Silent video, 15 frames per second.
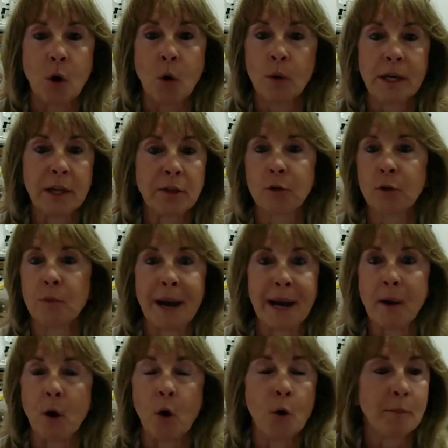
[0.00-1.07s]
only through
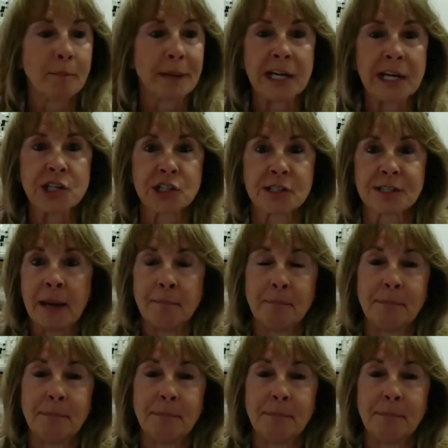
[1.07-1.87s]
my own patients,